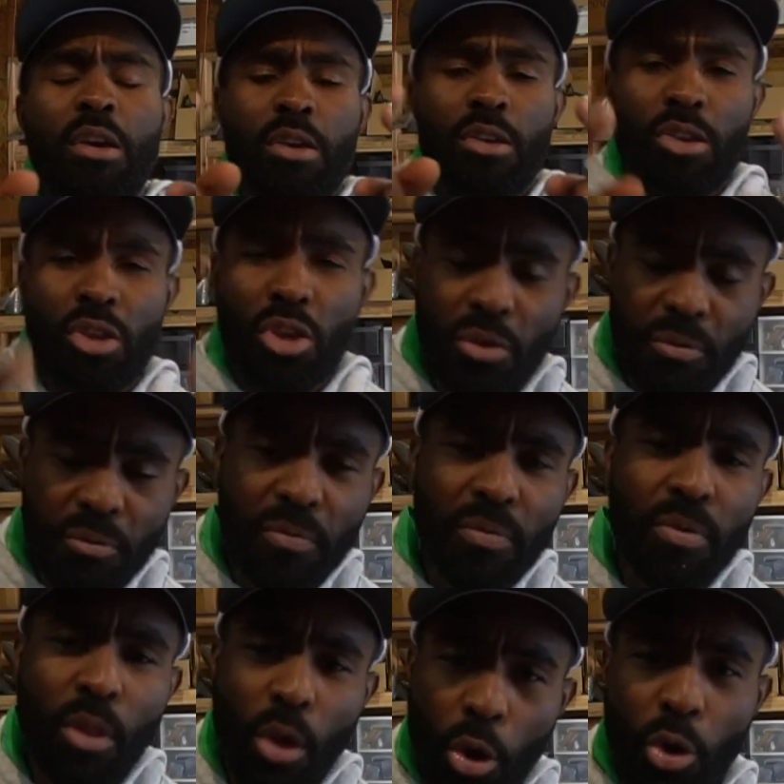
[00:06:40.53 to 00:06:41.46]
You
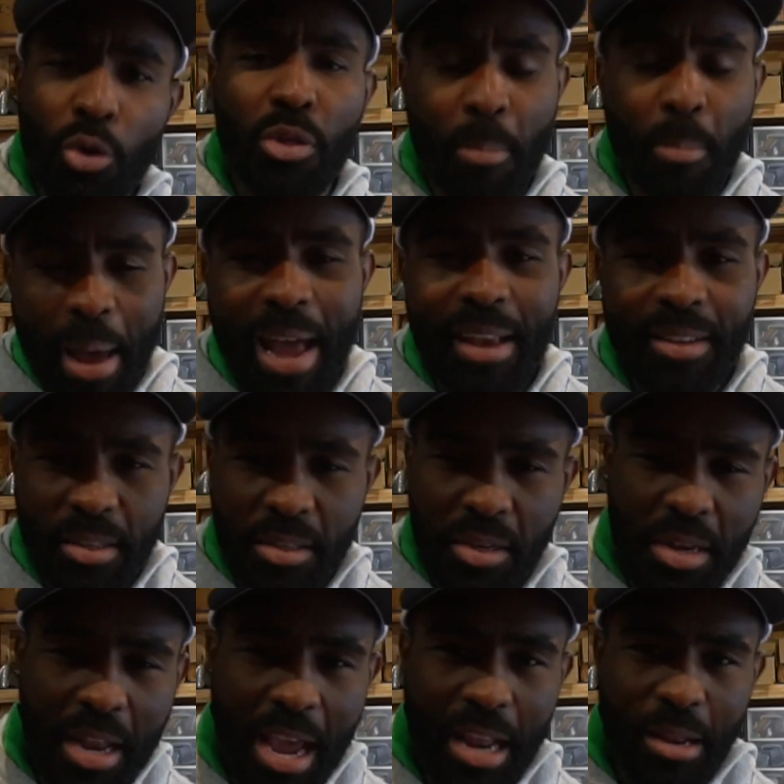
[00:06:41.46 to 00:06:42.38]
know the bass's
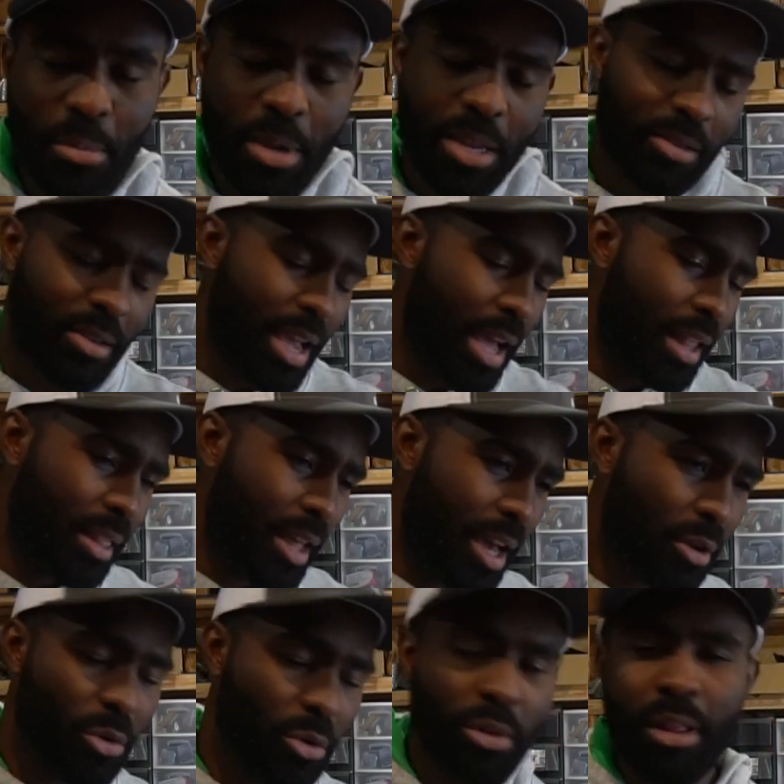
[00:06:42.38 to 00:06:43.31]
anatomy. He's got
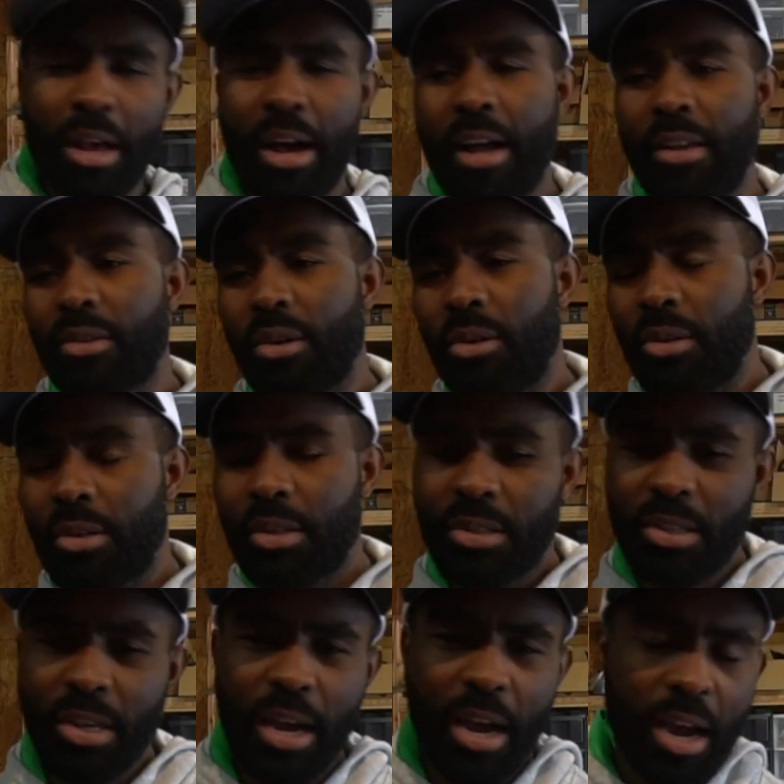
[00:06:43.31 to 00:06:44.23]
lateral lines on his
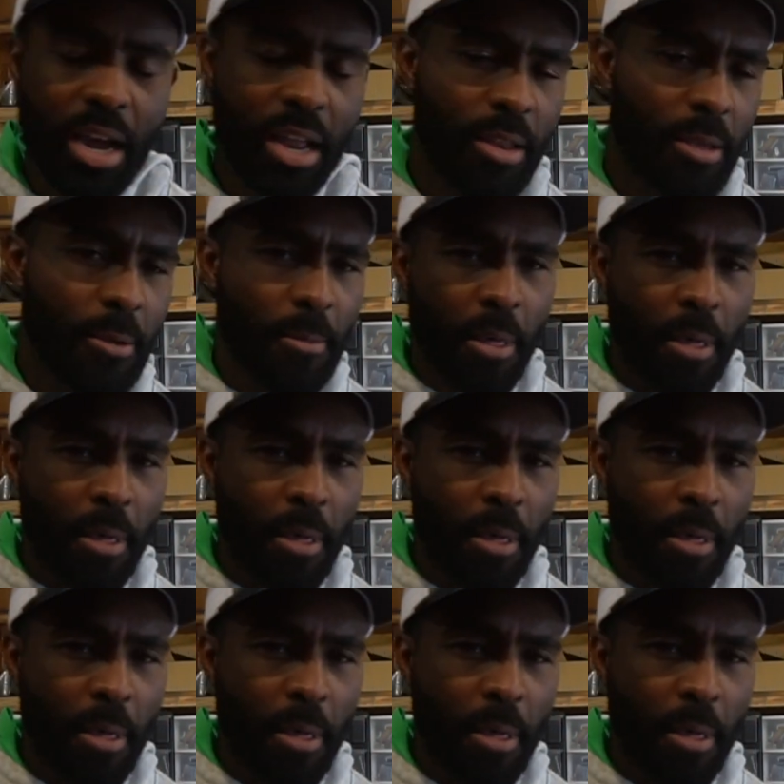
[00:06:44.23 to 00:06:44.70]
side.